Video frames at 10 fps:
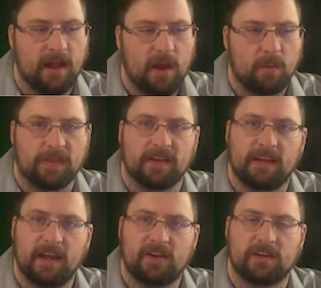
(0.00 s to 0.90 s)
with the
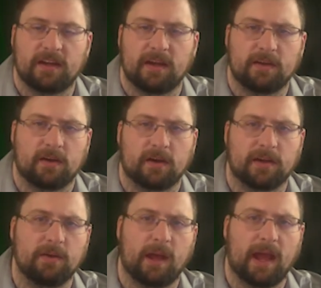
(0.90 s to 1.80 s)
tangent end
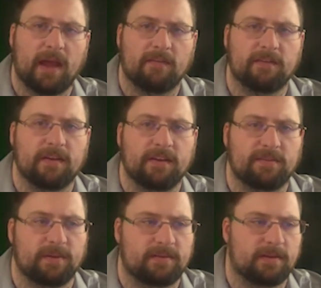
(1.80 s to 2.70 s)
arc, you have
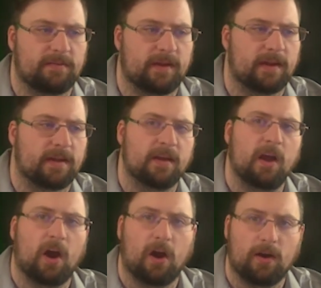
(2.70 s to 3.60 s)
specific
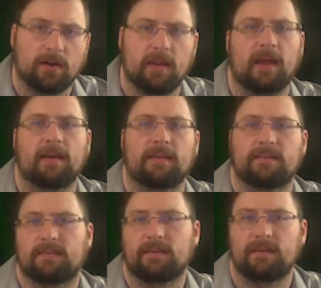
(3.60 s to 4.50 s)
arc
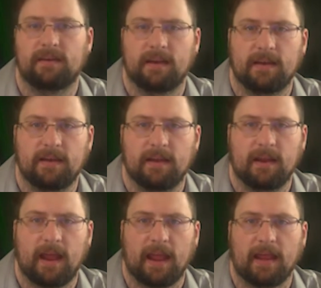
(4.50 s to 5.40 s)
lengths
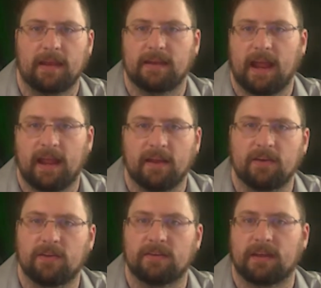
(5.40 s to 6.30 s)
and
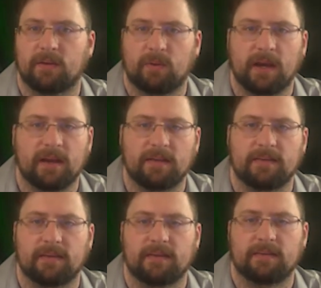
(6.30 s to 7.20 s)
angles and
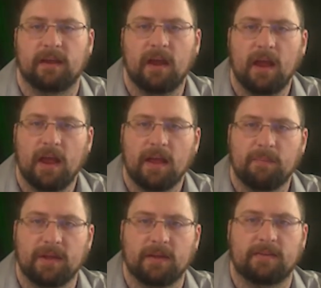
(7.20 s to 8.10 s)
radiuses
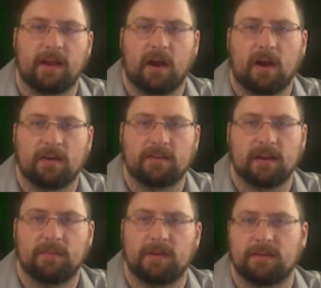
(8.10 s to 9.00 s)
because they are
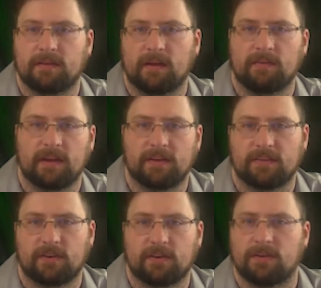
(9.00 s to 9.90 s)
segments of a
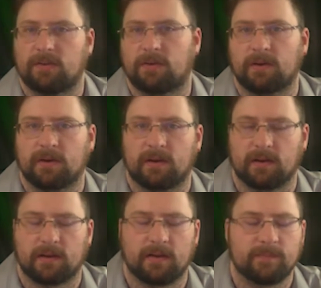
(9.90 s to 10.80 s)
circle or an
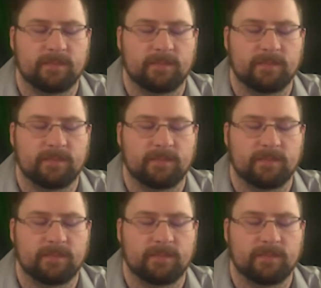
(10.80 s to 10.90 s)
arc.